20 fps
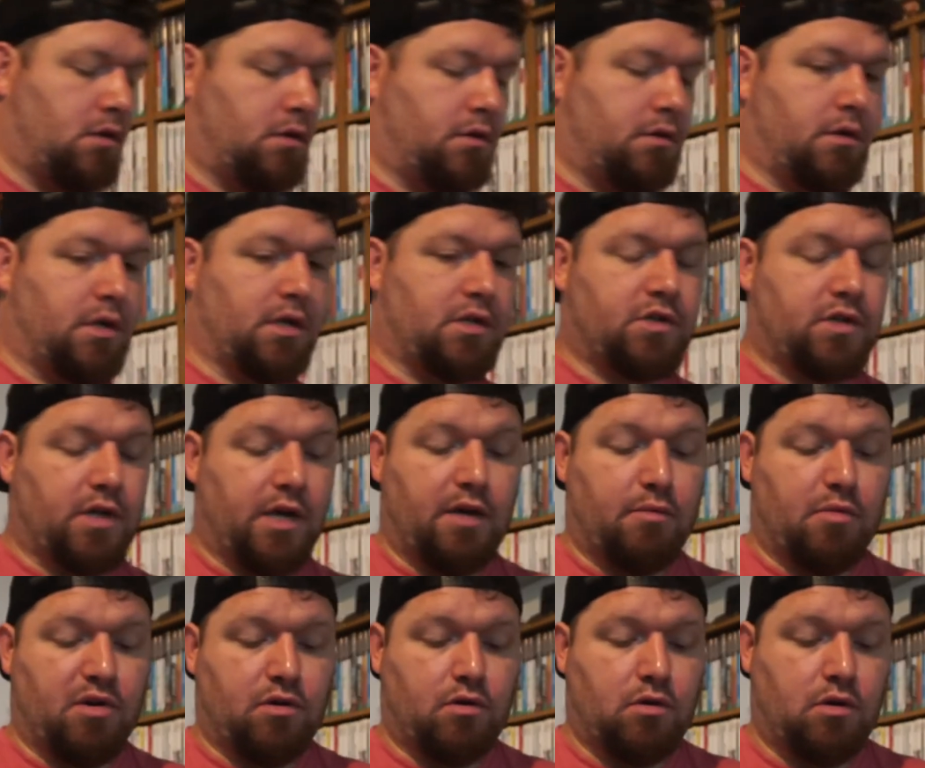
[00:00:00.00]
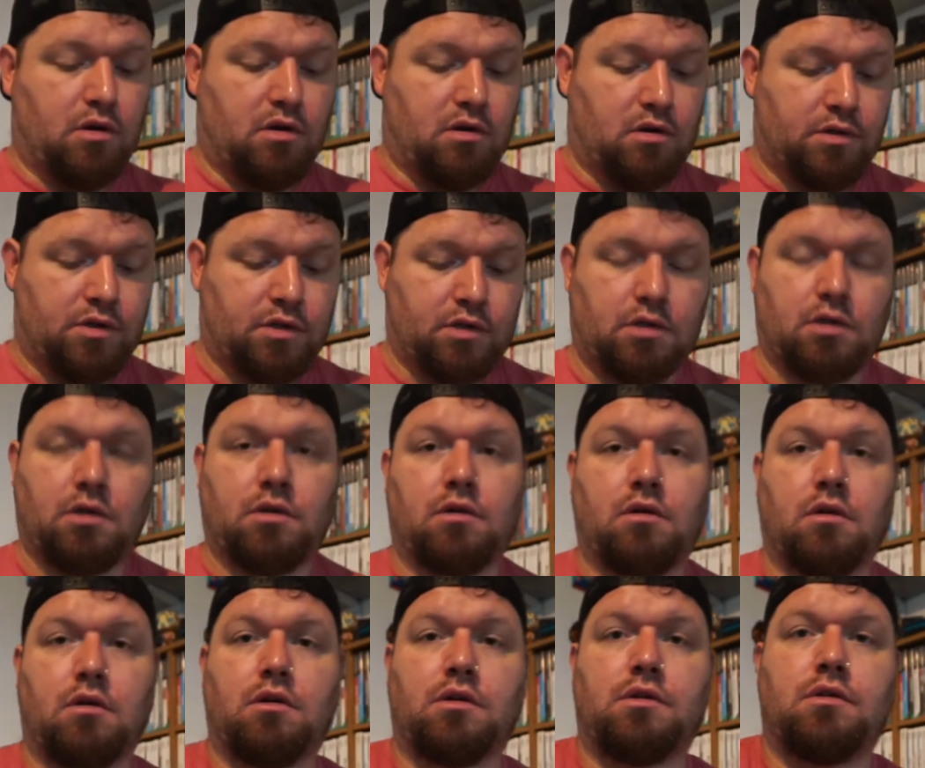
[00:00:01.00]
Next game I got
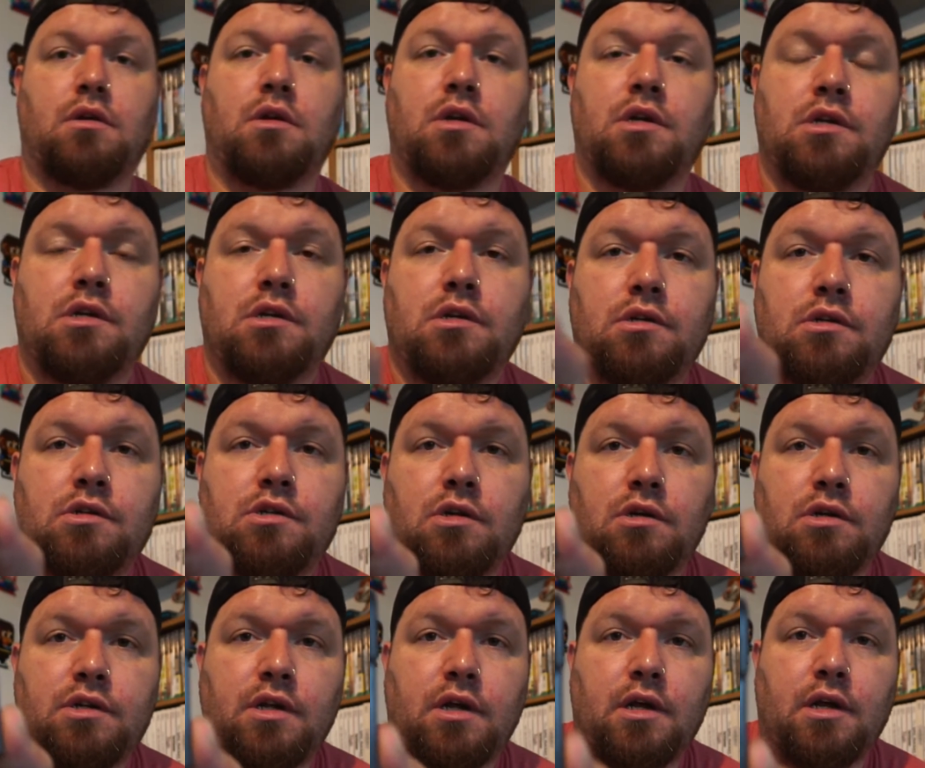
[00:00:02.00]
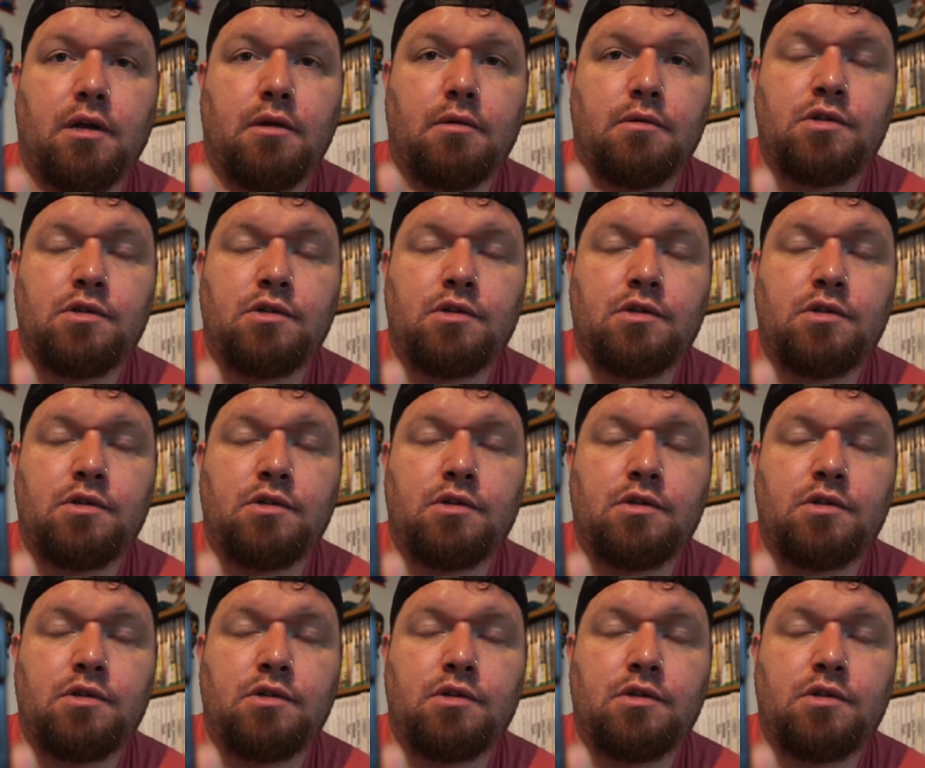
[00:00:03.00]
Solitaire